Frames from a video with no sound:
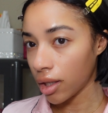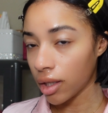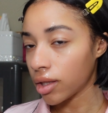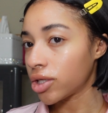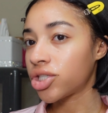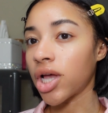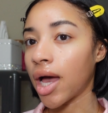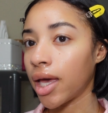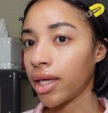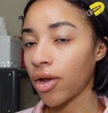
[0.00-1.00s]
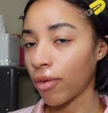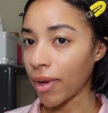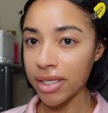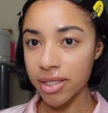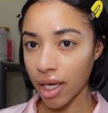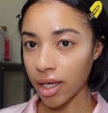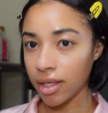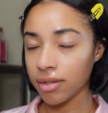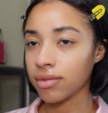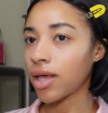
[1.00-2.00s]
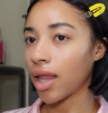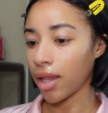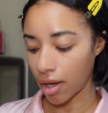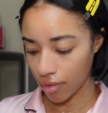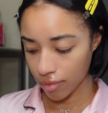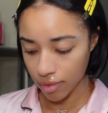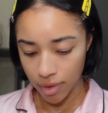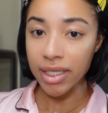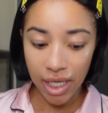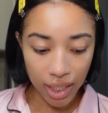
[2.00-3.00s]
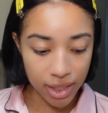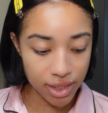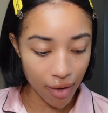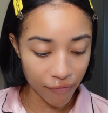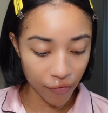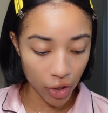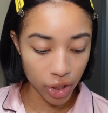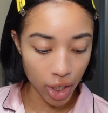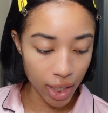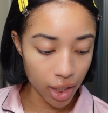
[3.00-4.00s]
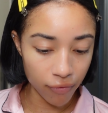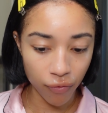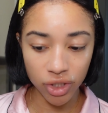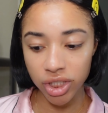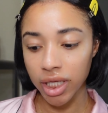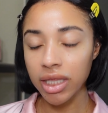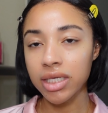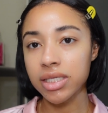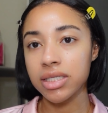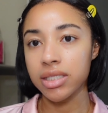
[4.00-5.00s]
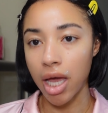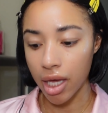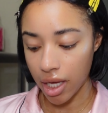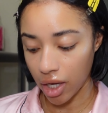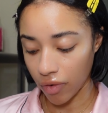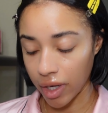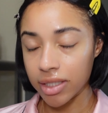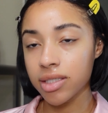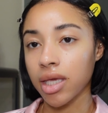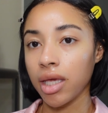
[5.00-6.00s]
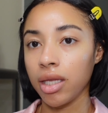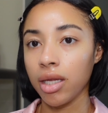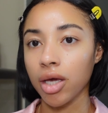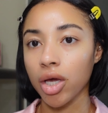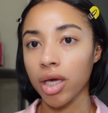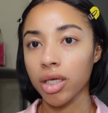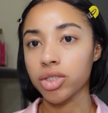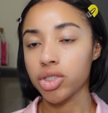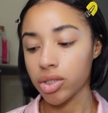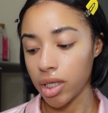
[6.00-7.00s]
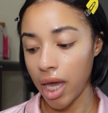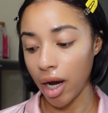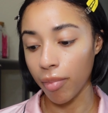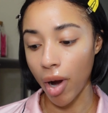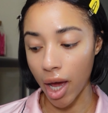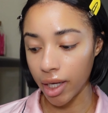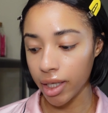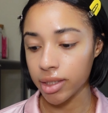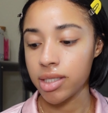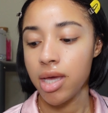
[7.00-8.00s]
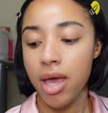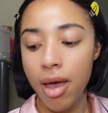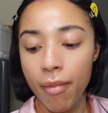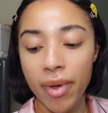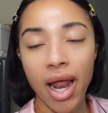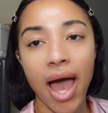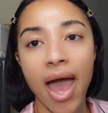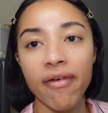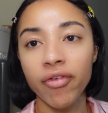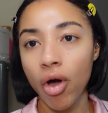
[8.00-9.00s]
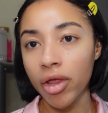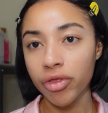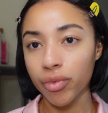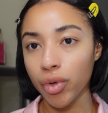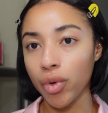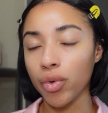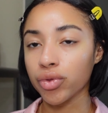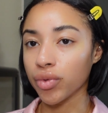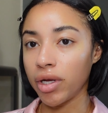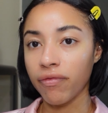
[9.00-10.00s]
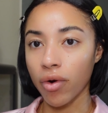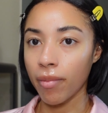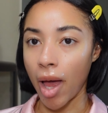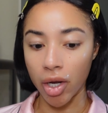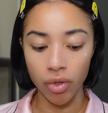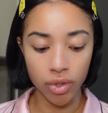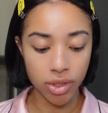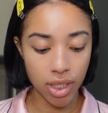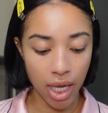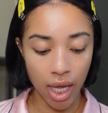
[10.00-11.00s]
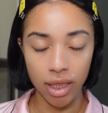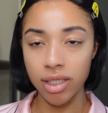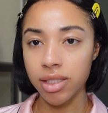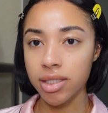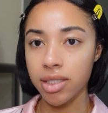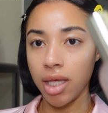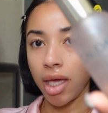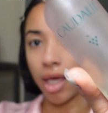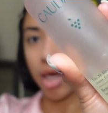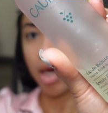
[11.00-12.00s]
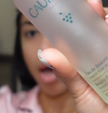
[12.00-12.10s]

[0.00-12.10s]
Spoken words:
the shine on my skin? Hello? I take it a step further, and unfortunately this is not a Korean skin care product, but I have gone through 3 to 4 bottles, and this is the